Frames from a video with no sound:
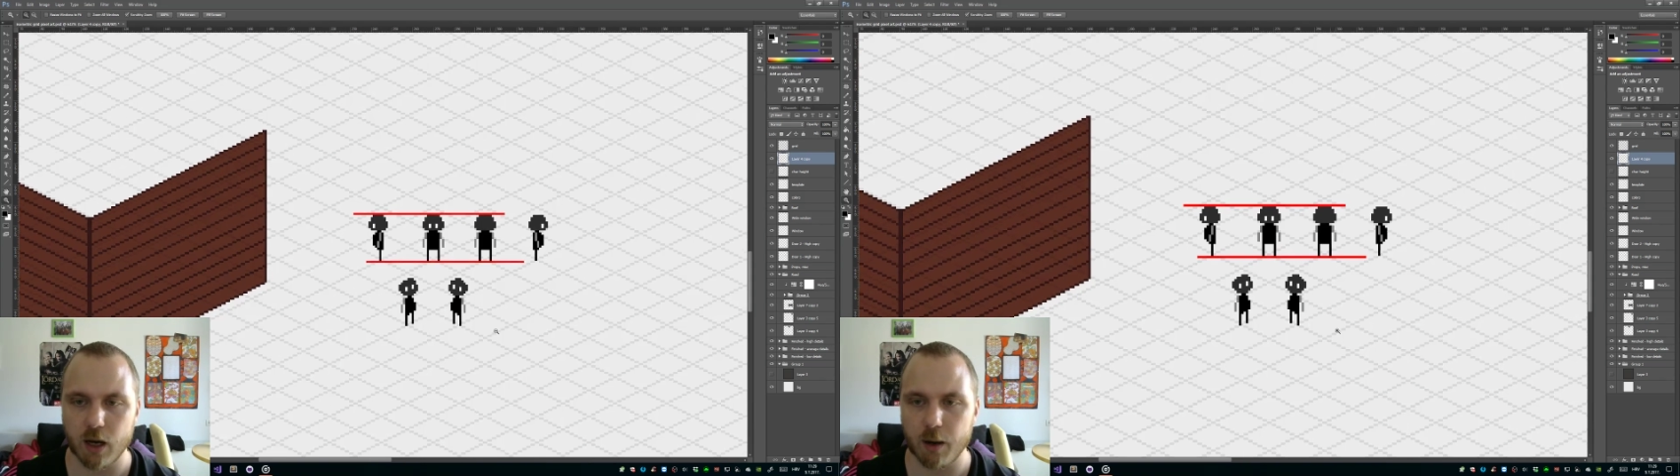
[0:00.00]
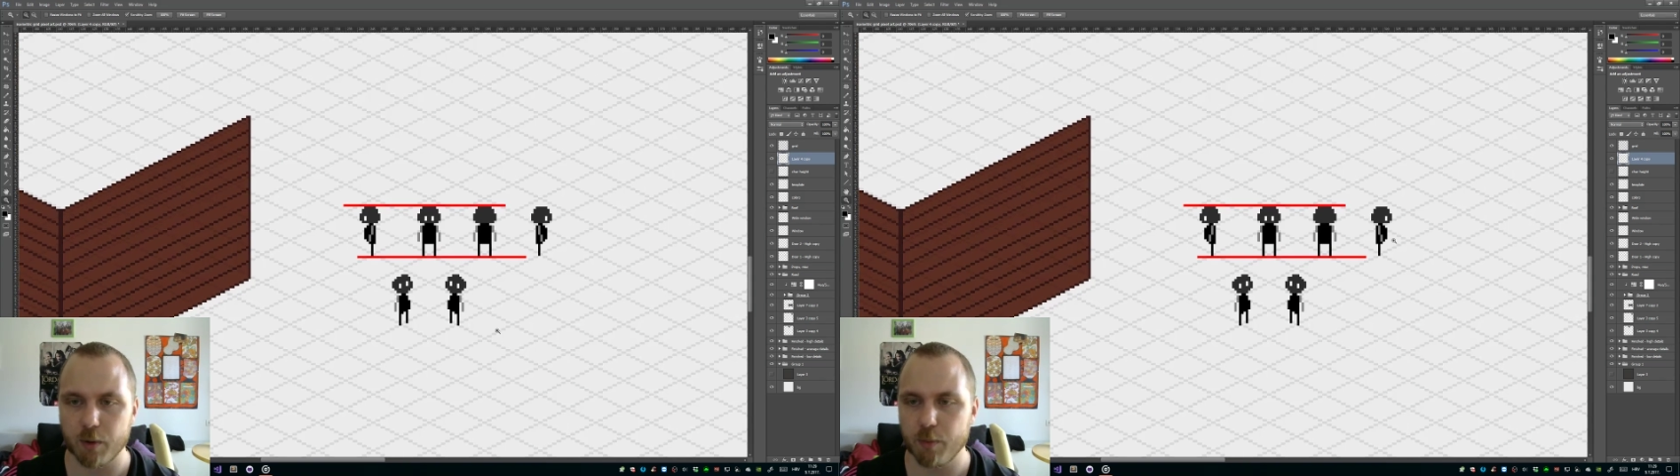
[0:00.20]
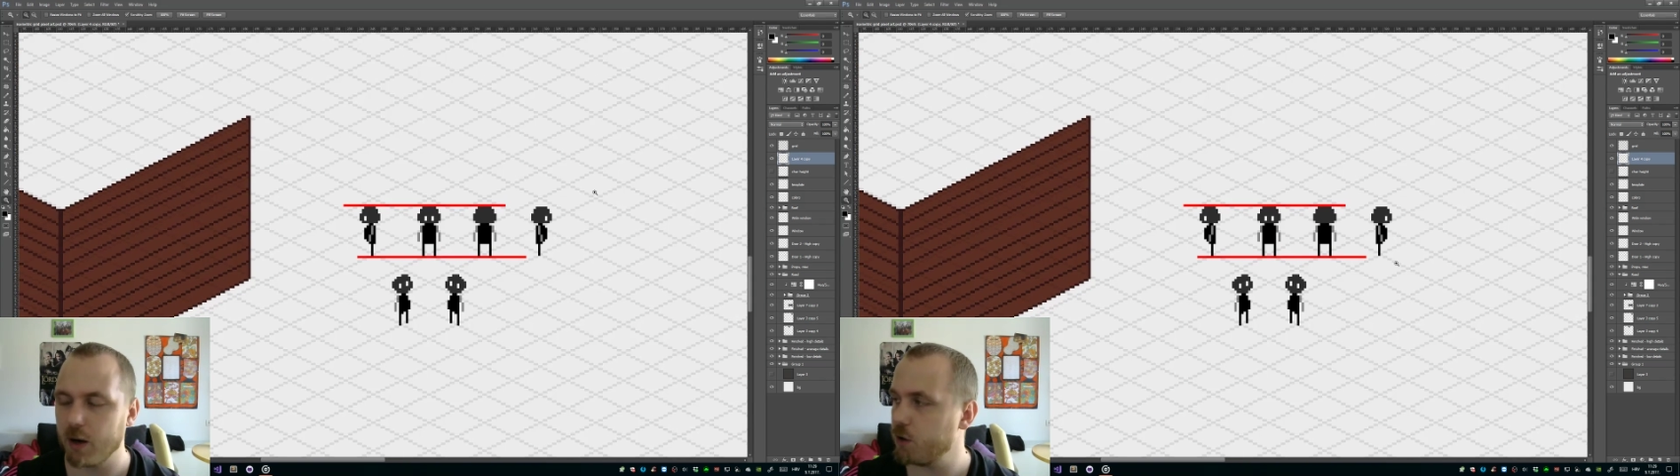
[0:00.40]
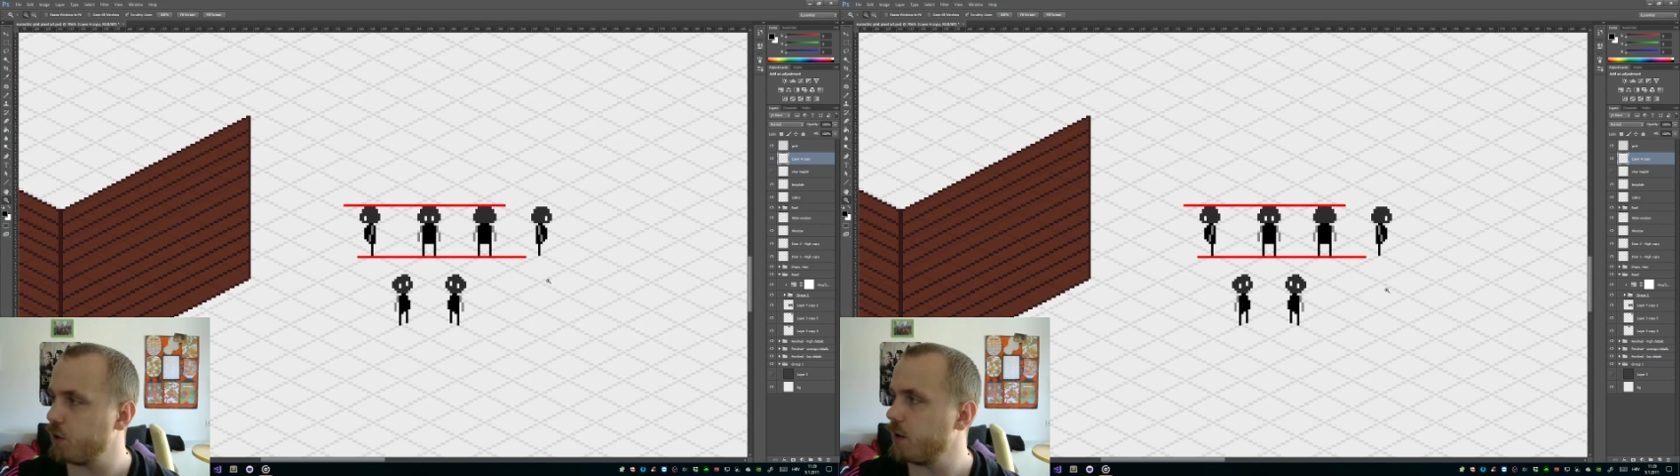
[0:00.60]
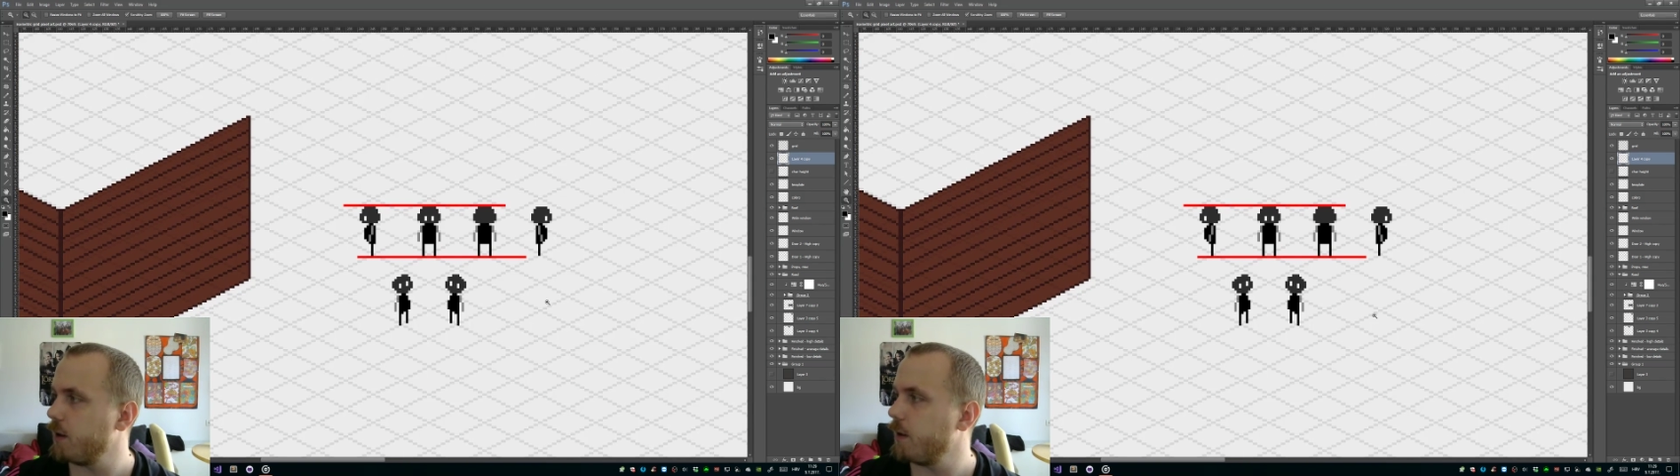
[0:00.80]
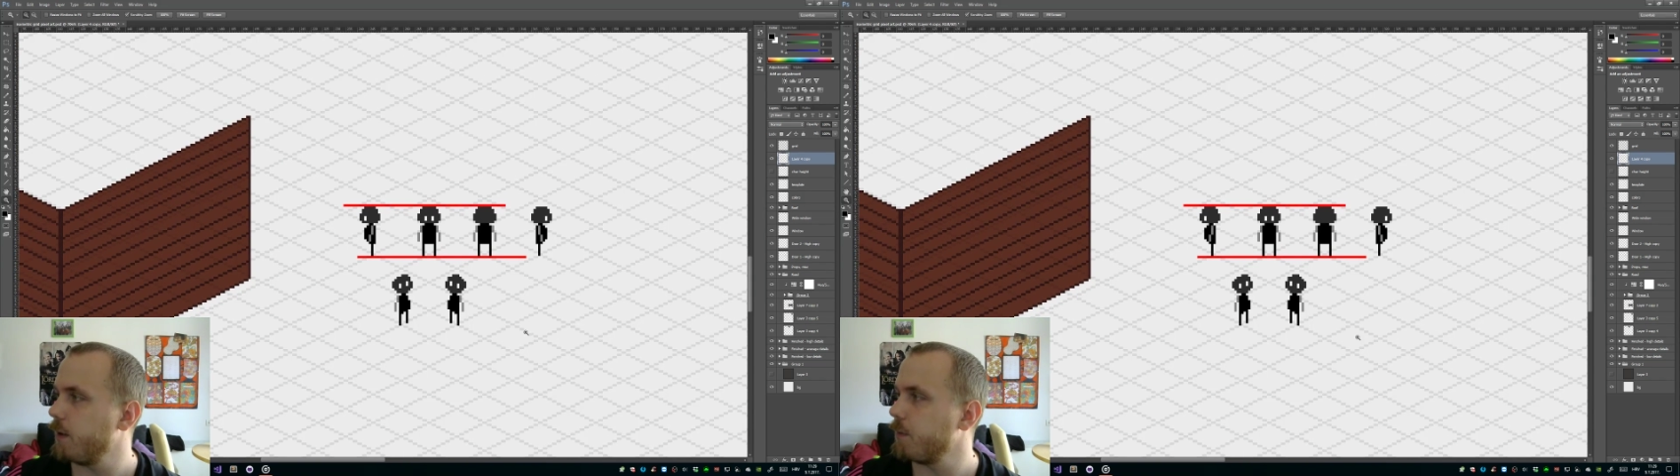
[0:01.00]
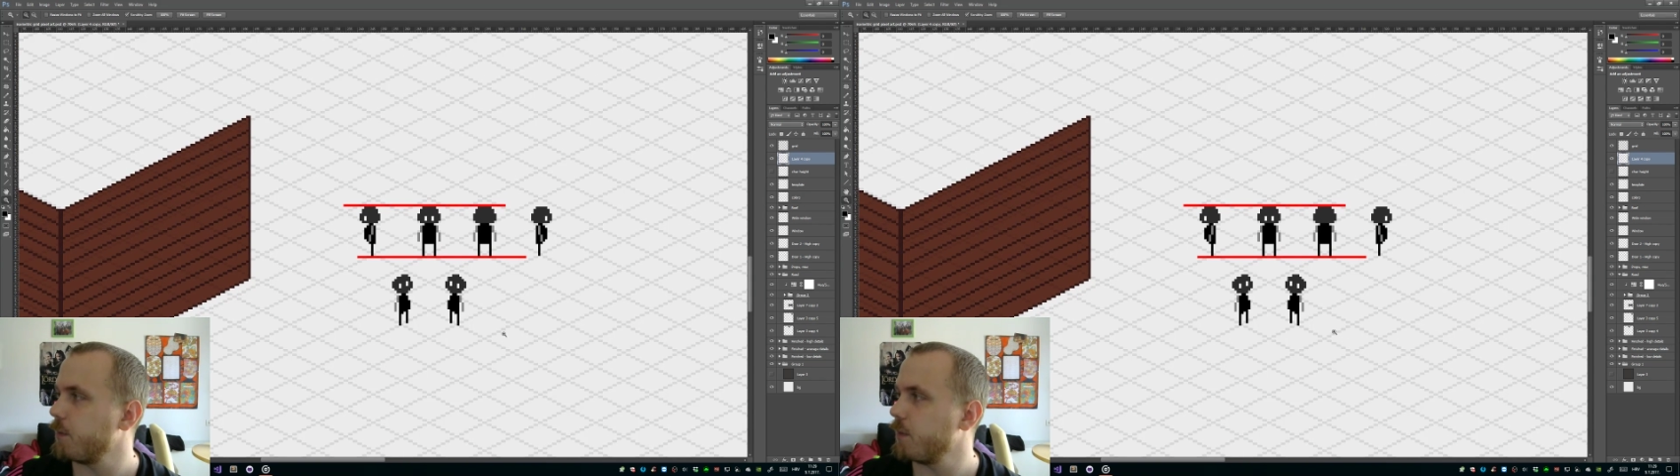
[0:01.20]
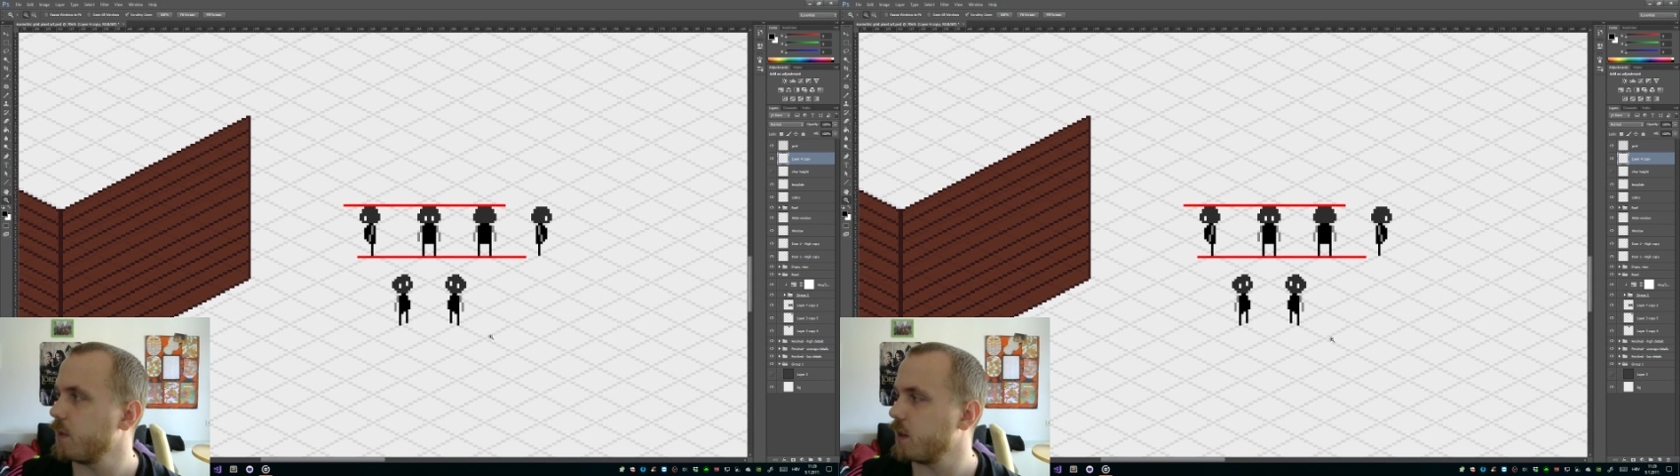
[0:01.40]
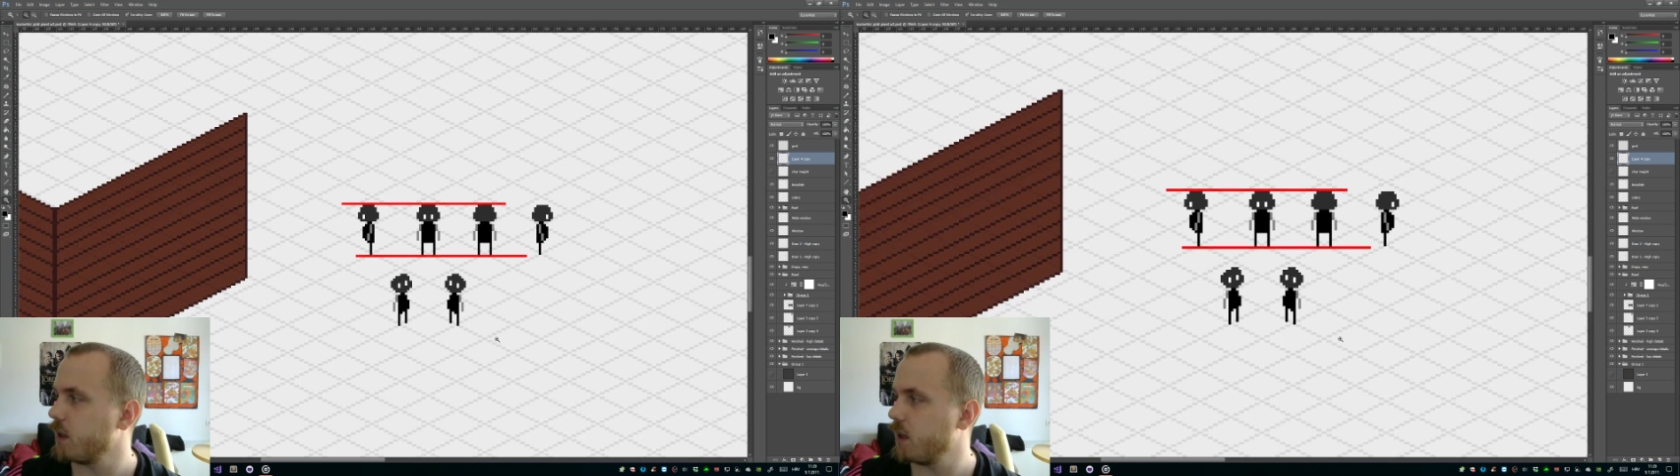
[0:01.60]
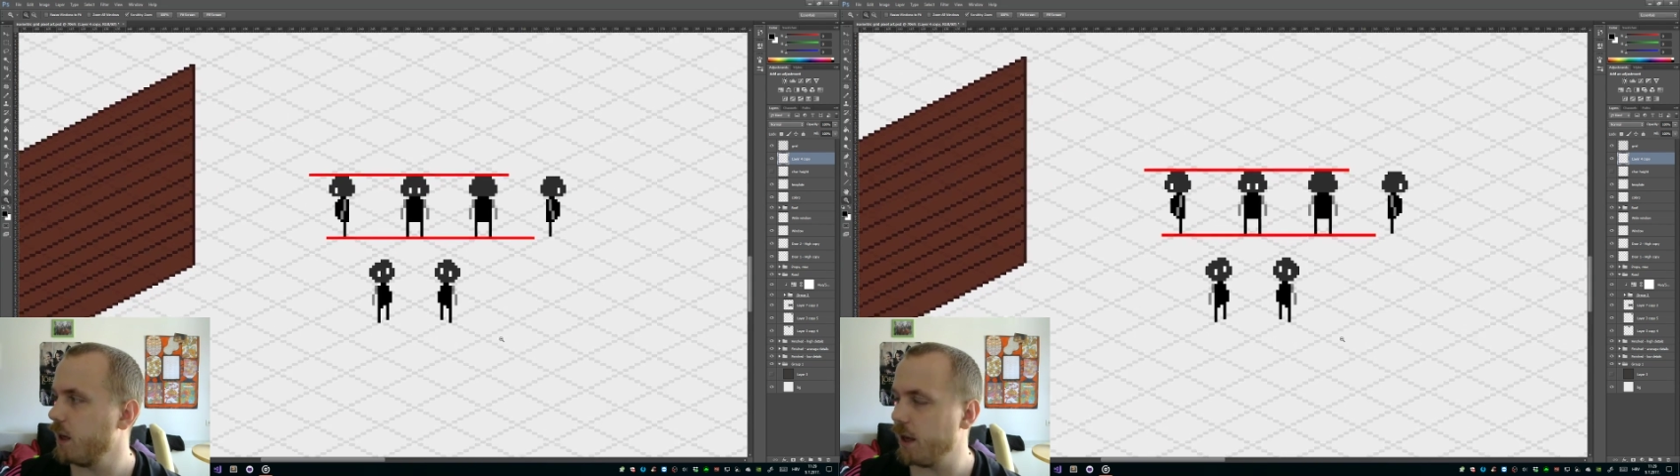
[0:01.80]
upper part.
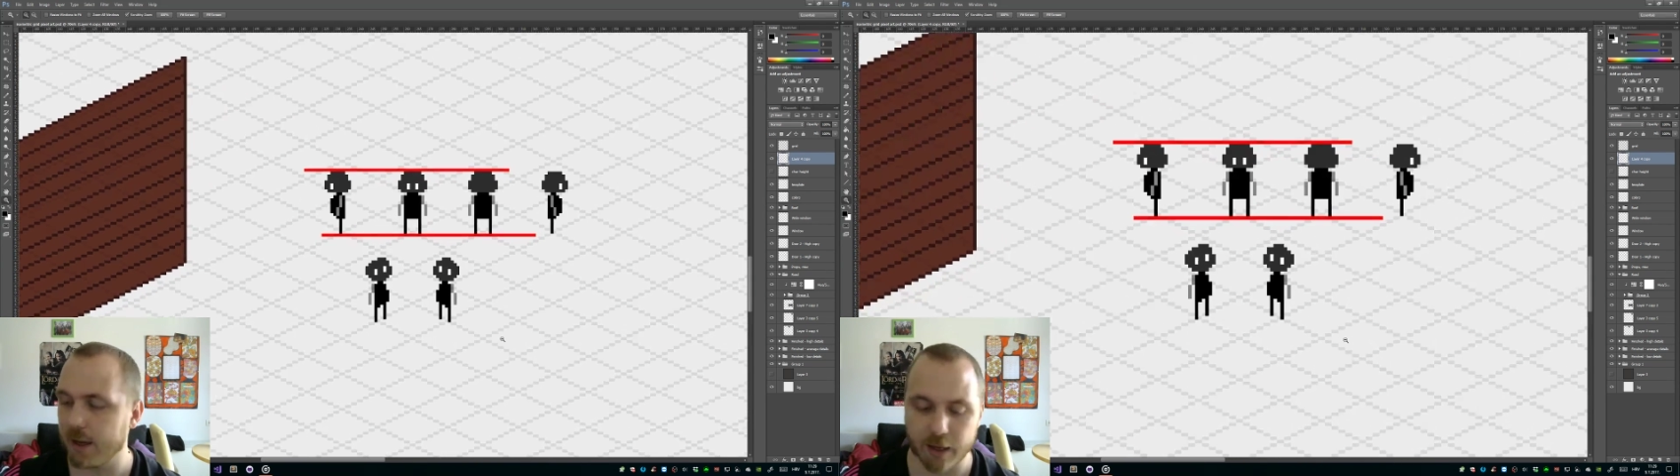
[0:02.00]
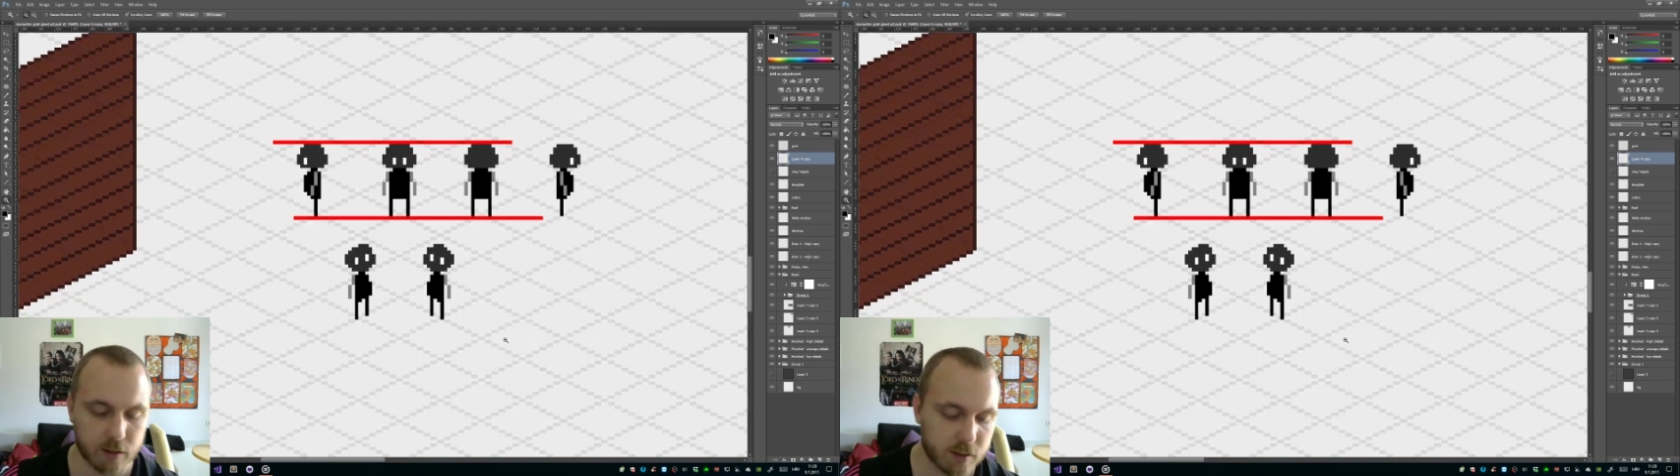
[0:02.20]
Again,